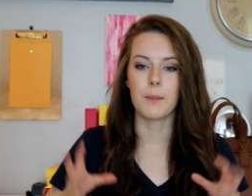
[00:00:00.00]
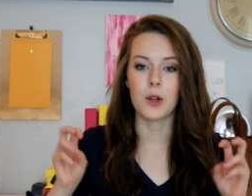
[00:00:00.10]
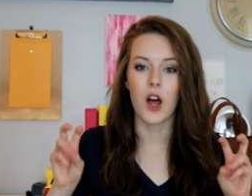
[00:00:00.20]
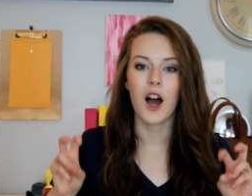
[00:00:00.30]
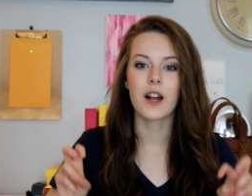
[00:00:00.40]

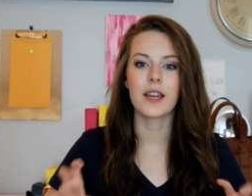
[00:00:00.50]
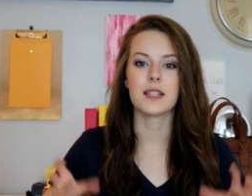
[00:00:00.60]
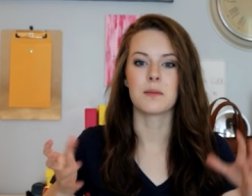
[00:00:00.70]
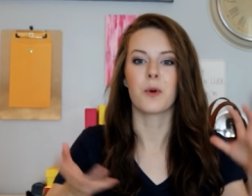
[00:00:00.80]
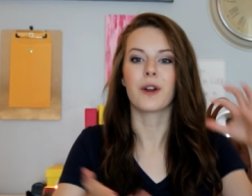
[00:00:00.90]
block
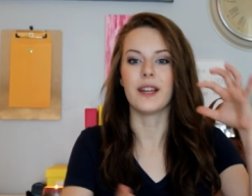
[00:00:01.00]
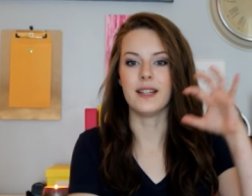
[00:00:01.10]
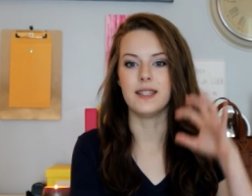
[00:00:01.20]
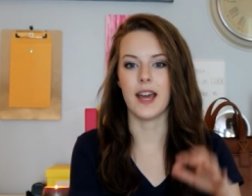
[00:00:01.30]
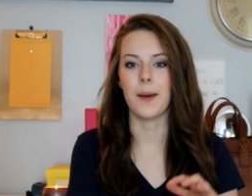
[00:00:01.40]
is more
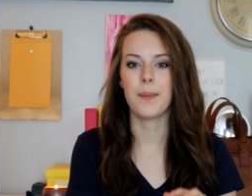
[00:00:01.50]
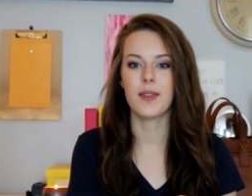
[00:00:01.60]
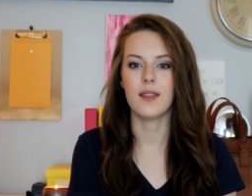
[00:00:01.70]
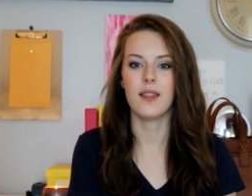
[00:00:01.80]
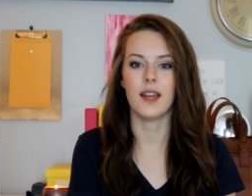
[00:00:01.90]
in depth
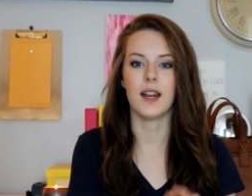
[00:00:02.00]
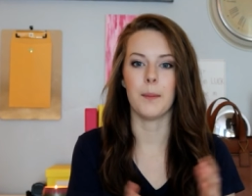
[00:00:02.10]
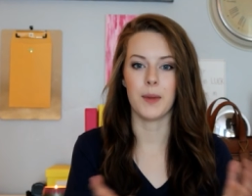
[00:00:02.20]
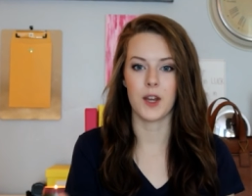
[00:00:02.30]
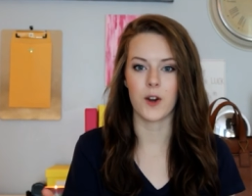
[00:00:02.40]
than a
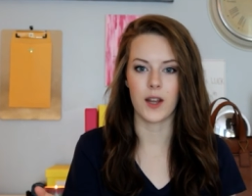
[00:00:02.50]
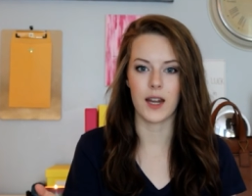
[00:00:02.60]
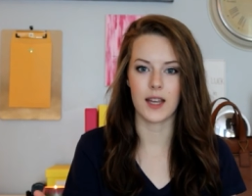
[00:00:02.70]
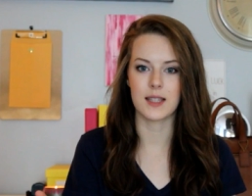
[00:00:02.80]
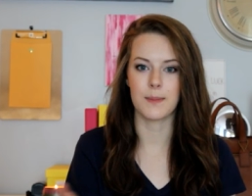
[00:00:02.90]

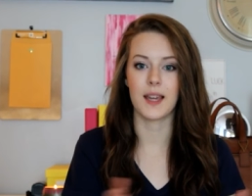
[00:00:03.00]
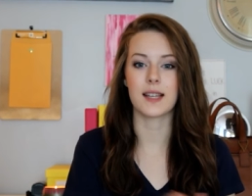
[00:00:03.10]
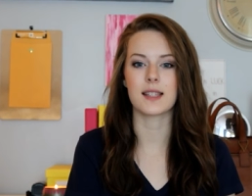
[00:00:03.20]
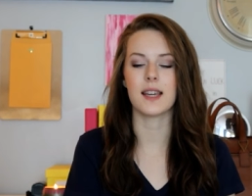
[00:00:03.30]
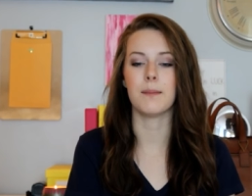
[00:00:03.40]
period is
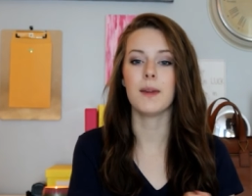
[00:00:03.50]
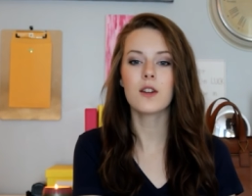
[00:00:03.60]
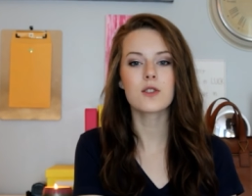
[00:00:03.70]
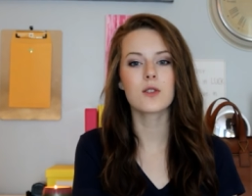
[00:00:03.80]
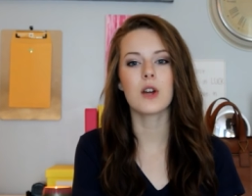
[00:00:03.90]
because in
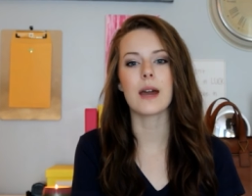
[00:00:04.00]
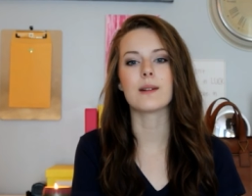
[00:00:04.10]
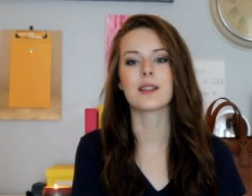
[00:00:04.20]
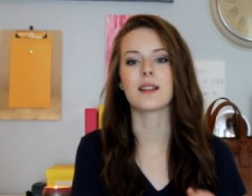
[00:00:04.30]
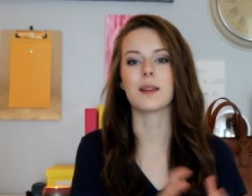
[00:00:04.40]
middle school I
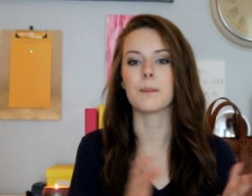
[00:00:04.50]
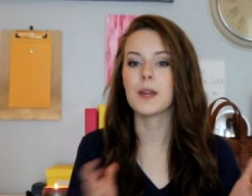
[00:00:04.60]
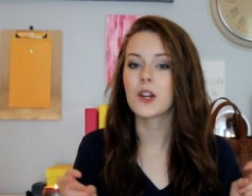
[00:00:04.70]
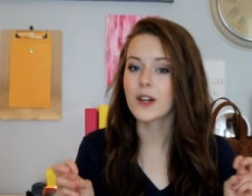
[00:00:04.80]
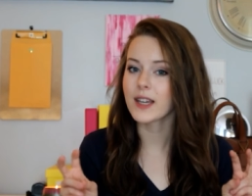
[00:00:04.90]
was on the
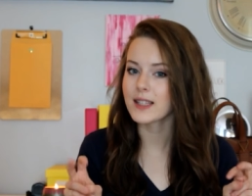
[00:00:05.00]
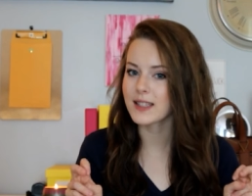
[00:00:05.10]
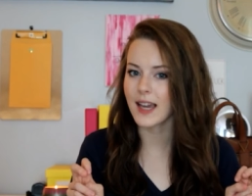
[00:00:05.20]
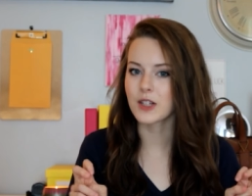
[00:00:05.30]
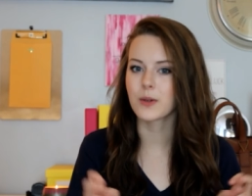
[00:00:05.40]
period
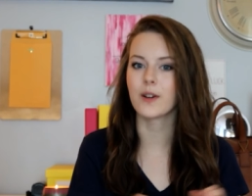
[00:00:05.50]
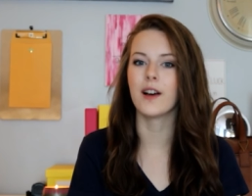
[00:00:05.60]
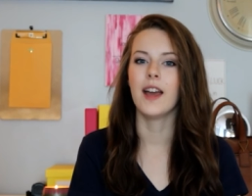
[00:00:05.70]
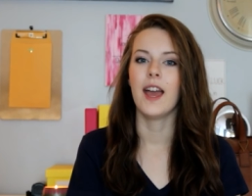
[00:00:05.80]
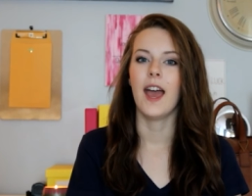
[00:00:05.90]

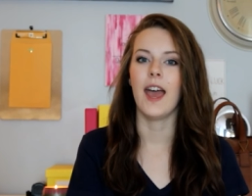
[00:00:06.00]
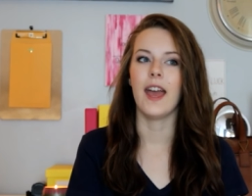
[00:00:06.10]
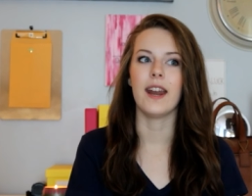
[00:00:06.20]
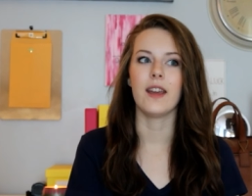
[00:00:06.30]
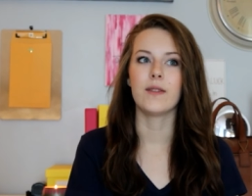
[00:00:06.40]
schedule
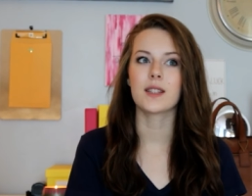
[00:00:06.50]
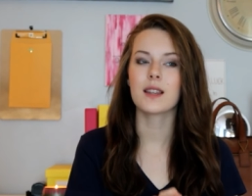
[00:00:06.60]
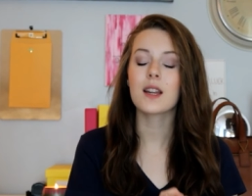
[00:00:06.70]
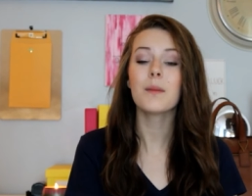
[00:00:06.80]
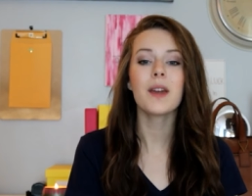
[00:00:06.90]
and it was a
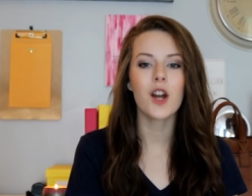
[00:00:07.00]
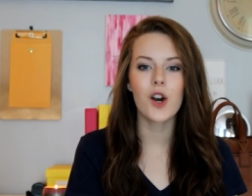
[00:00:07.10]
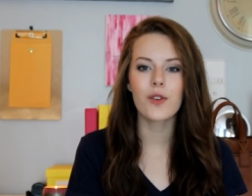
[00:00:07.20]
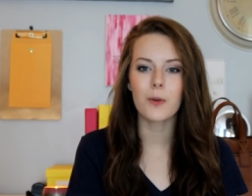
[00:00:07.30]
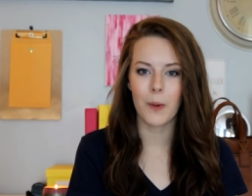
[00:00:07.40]
little bit
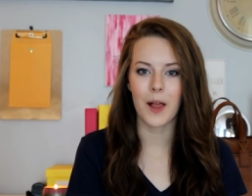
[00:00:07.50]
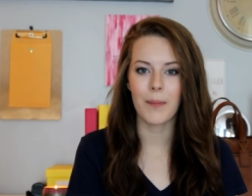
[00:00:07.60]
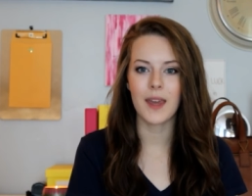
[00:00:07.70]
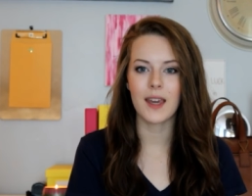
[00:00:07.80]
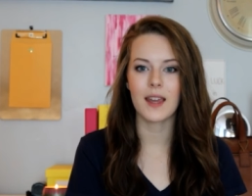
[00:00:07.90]

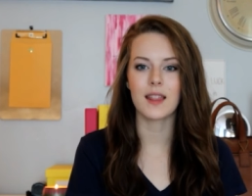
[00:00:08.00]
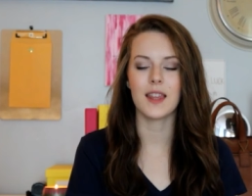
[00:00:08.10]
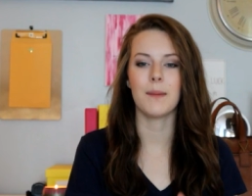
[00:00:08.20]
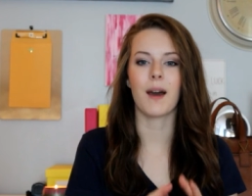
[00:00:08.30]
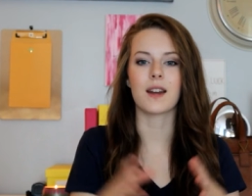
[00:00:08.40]
overwhelming
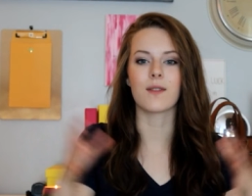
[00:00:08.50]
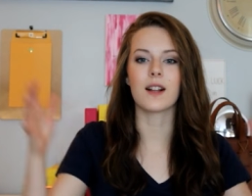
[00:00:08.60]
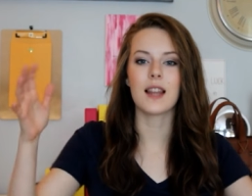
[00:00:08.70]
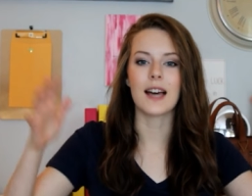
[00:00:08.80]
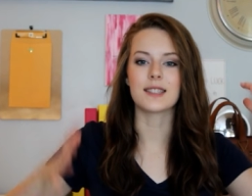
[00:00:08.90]
the amount of
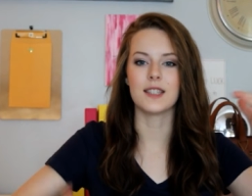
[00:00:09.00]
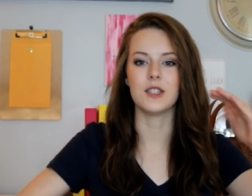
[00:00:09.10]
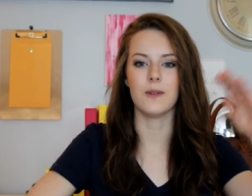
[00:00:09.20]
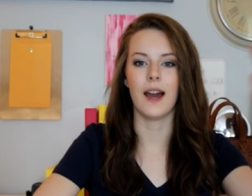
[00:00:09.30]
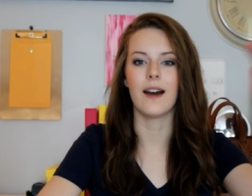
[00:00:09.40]

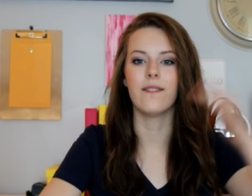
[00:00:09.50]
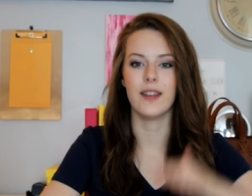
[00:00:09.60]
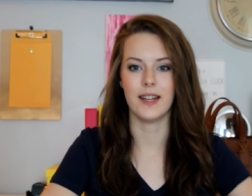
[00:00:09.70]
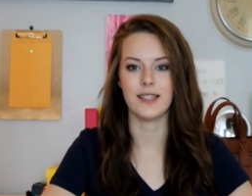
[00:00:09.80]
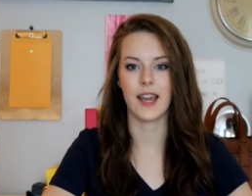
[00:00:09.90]
classes you have
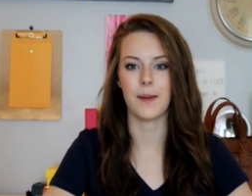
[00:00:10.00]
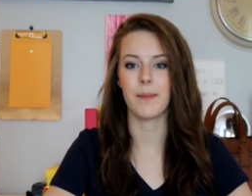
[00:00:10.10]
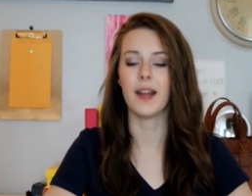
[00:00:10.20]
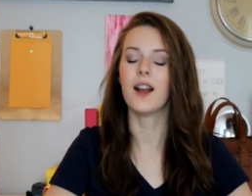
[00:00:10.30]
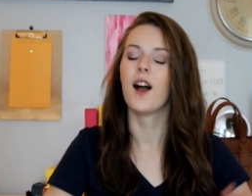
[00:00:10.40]
in a day
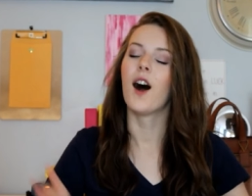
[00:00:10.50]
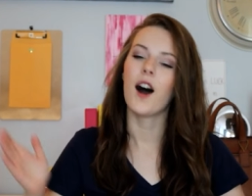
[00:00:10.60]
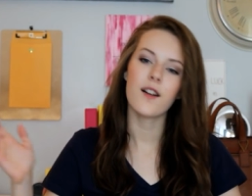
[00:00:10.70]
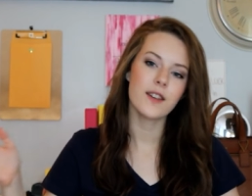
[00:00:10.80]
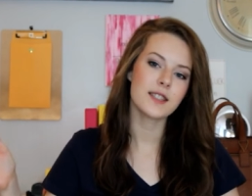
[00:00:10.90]
but
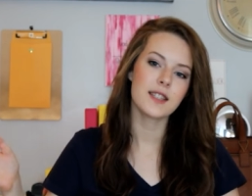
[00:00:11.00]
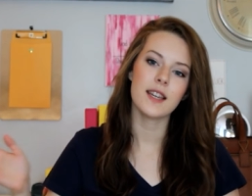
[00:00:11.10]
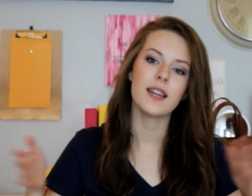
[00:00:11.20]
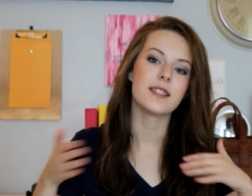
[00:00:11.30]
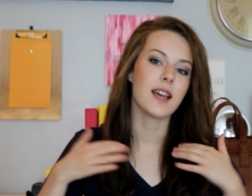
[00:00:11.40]

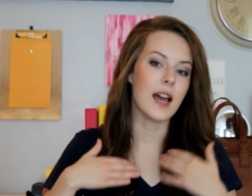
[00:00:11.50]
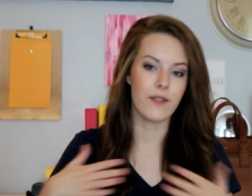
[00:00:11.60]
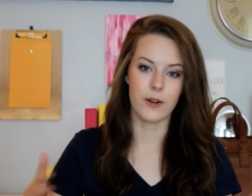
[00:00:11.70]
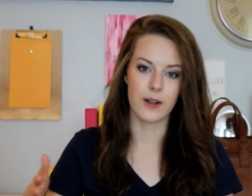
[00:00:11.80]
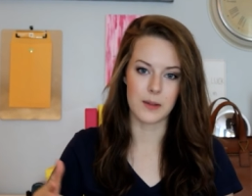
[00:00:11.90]
obviously it's
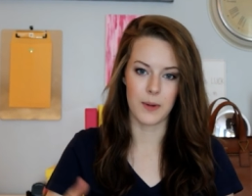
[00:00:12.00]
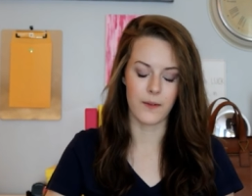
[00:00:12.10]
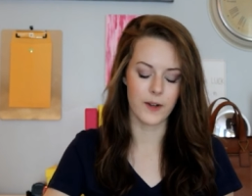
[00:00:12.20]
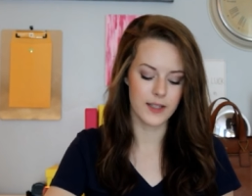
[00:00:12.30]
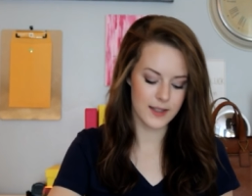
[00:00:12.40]
everyone's
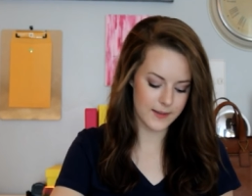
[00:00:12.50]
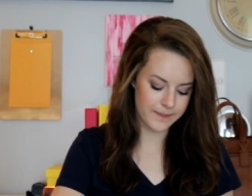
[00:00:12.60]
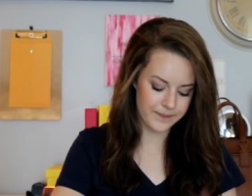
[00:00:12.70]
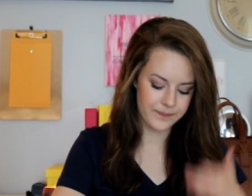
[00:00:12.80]
preference.